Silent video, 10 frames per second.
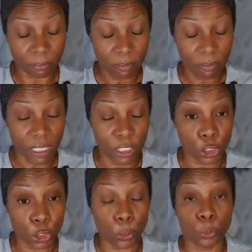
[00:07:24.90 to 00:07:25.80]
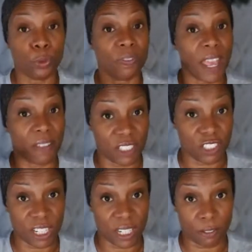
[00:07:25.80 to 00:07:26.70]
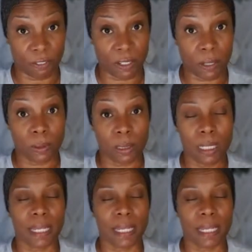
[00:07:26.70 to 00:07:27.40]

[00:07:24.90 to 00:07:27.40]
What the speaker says: So you have to check it frequently,